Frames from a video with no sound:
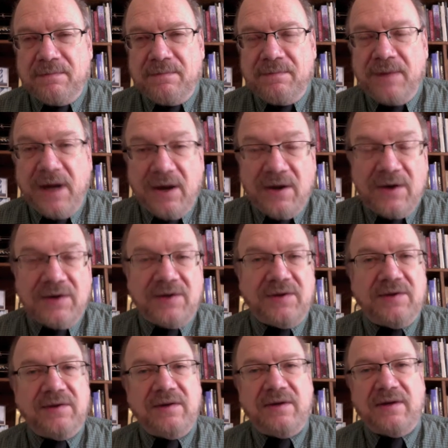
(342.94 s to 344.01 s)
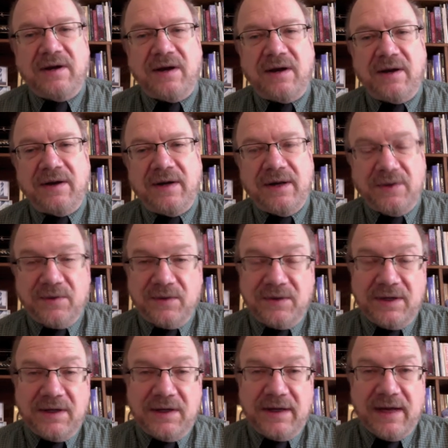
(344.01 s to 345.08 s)
Parents are
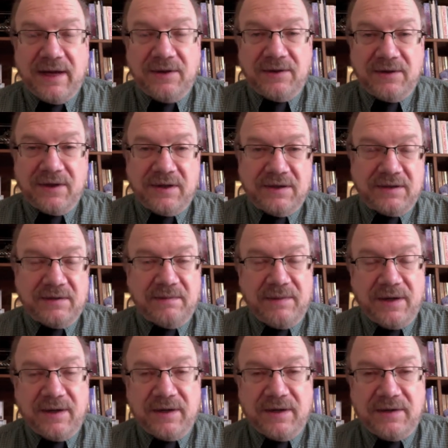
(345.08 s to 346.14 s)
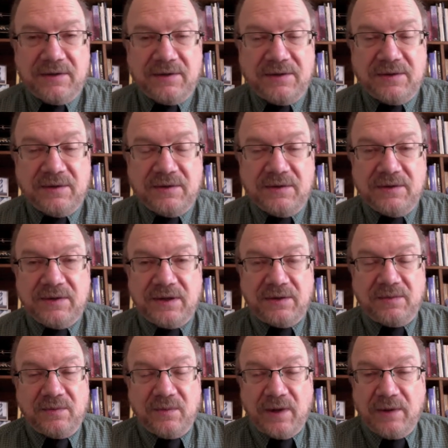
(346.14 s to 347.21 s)
interested in how their kids compare to other students.
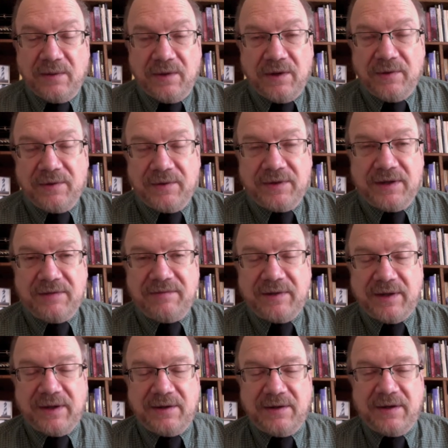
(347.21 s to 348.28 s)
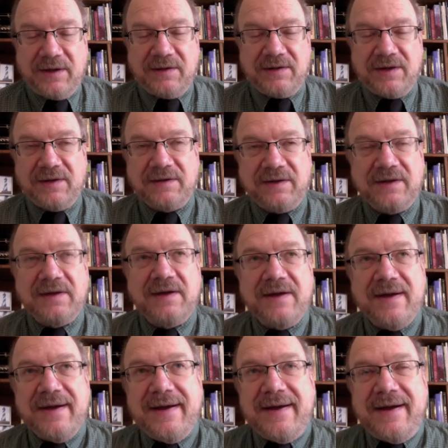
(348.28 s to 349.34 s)
That's why we'll always have standardized testing.
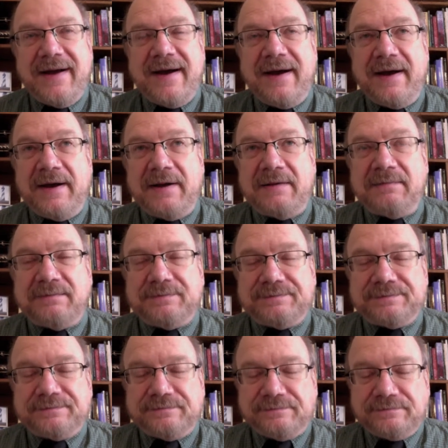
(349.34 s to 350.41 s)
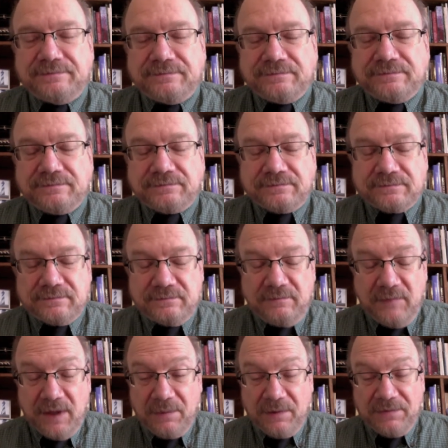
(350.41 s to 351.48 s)
Um,
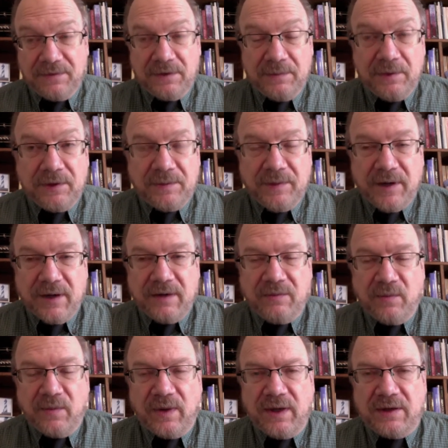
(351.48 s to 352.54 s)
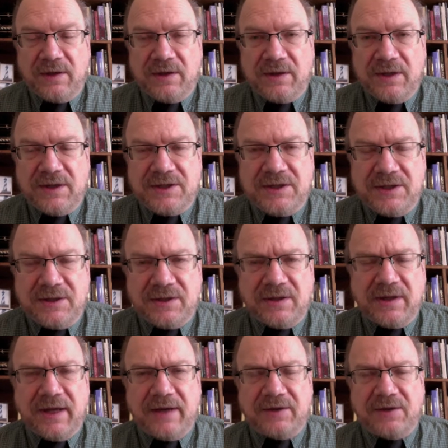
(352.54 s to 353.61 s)
but for the most part, when you're teaching your
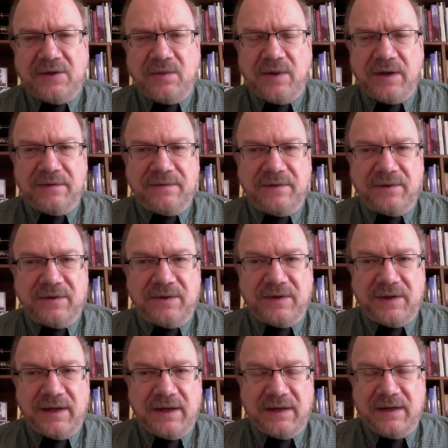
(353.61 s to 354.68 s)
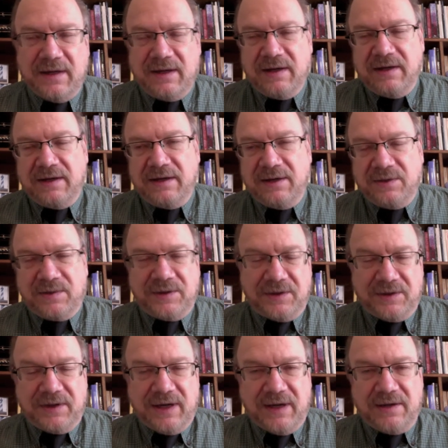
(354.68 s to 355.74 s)
class, you want to focus on, here's what the
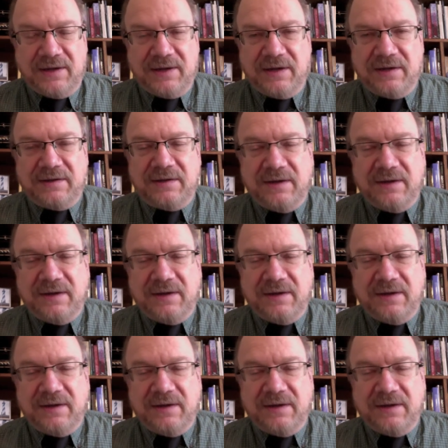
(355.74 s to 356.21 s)
standard is.